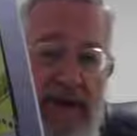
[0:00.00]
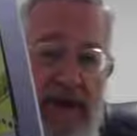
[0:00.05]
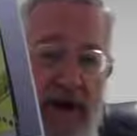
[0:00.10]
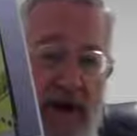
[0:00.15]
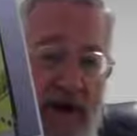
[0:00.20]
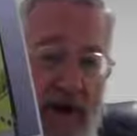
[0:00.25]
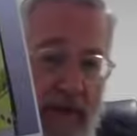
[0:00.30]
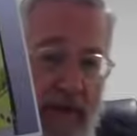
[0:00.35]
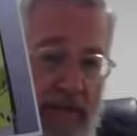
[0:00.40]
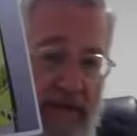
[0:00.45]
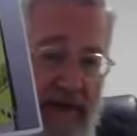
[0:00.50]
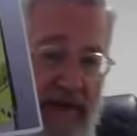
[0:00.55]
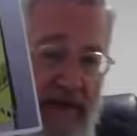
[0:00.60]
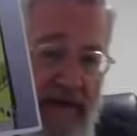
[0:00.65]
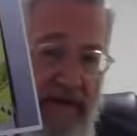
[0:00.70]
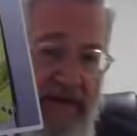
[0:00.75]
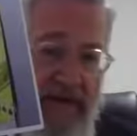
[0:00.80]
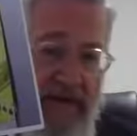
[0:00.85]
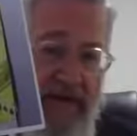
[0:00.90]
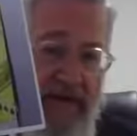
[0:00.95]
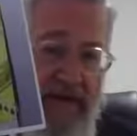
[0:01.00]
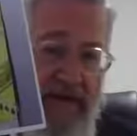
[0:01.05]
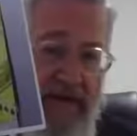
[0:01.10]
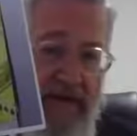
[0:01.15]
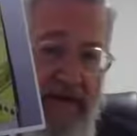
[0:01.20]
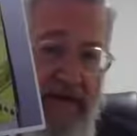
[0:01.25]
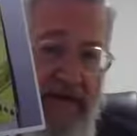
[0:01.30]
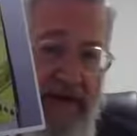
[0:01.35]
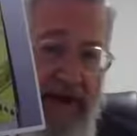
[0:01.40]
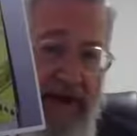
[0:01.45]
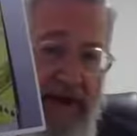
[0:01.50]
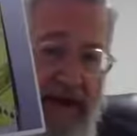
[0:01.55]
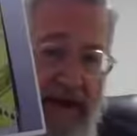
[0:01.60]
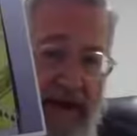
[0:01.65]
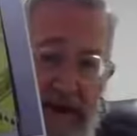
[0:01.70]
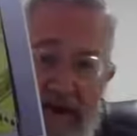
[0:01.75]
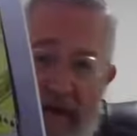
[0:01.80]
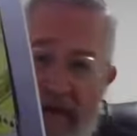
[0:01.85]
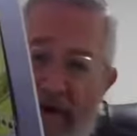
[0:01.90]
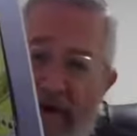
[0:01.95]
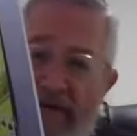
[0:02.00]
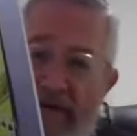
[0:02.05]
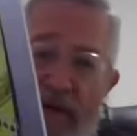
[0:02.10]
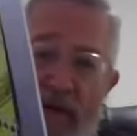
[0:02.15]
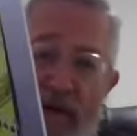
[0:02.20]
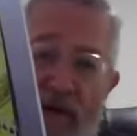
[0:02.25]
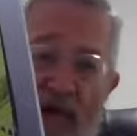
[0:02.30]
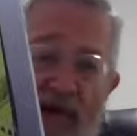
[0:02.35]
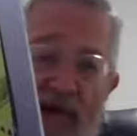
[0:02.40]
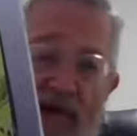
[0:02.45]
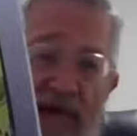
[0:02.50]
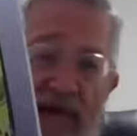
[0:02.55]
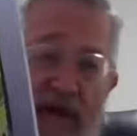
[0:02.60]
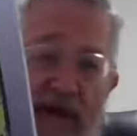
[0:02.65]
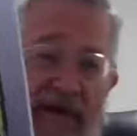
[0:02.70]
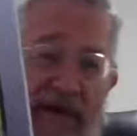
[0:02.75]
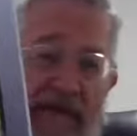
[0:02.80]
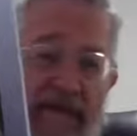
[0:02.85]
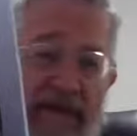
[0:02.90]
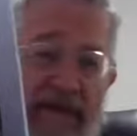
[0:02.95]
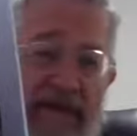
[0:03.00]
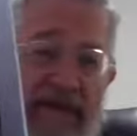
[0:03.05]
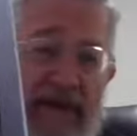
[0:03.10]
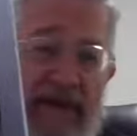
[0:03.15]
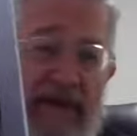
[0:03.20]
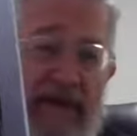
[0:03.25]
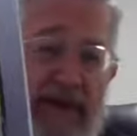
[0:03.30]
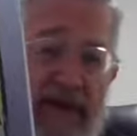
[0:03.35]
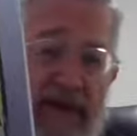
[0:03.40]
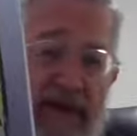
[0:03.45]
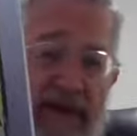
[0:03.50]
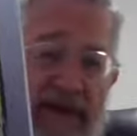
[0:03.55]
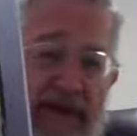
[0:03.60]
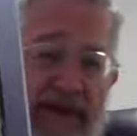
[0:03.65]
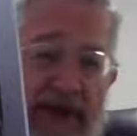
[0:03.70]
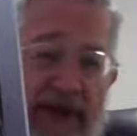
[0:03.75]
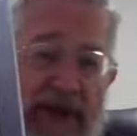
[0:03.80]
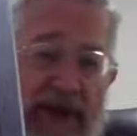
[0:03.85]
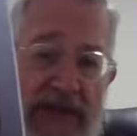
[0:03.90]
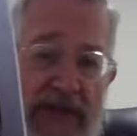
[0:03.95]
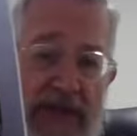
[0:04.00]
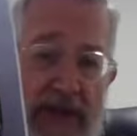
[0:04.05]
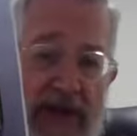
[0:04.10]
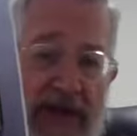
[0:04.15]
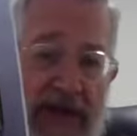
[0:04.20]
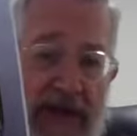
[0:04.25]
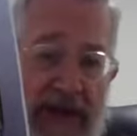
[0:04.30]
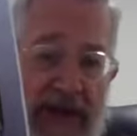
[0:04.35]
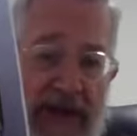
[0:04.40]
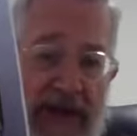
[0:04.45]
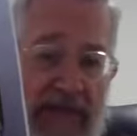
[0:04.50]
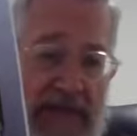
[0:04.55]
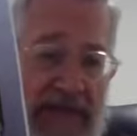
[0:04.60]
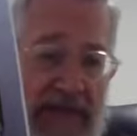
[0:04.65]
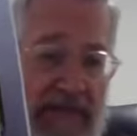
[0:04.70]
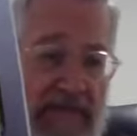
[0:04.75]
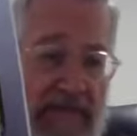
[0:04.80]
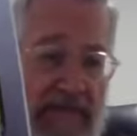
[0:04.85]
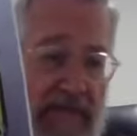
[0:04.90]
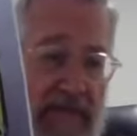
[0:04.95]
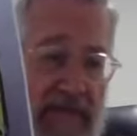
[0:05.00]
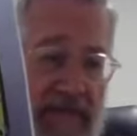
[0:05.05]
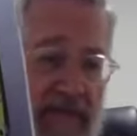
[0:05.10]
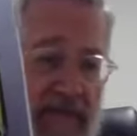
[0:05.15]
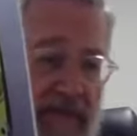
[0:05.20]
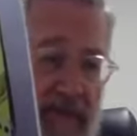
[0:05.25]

They opened the, the floor of the Lishka So'etzim